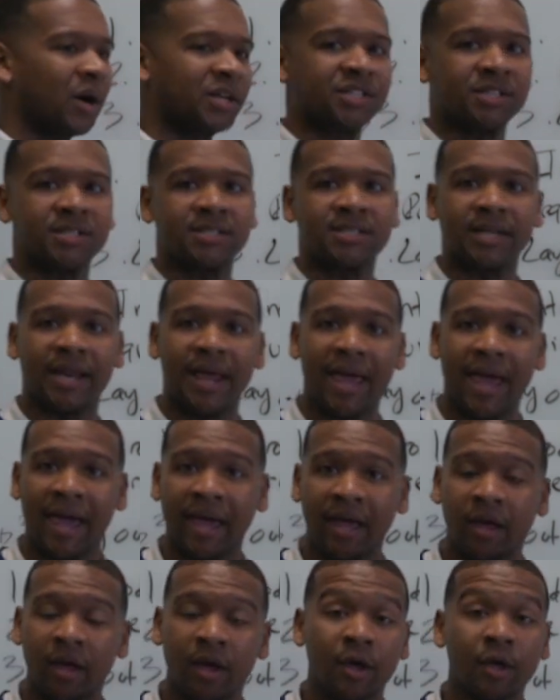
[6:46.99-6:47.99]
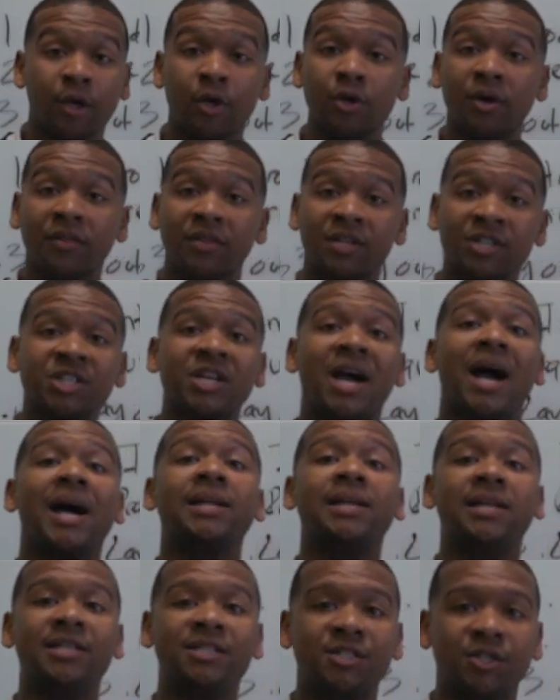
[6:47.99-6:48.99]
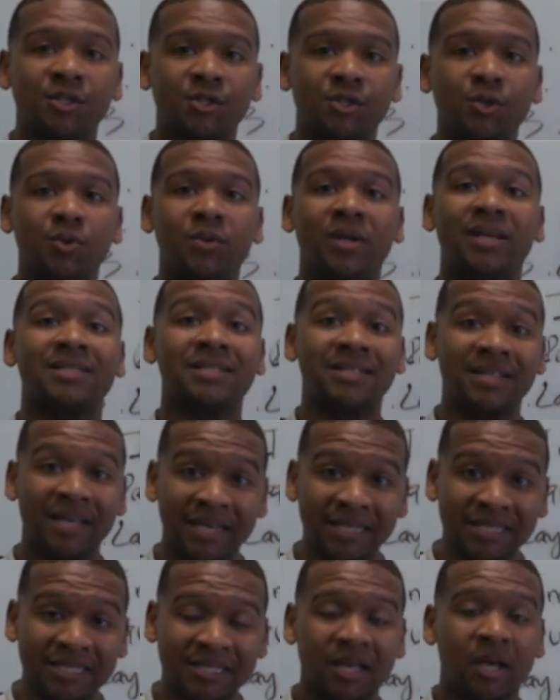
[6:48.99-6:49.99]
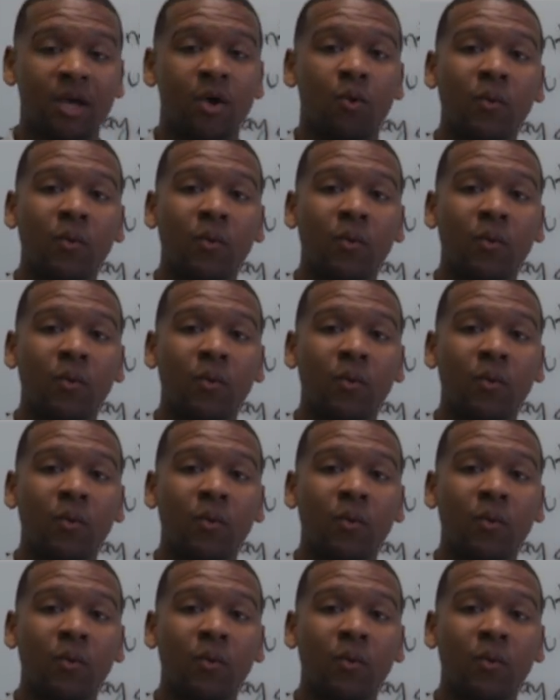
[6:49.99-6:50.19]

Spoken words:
questions today, the Shine Institute is this,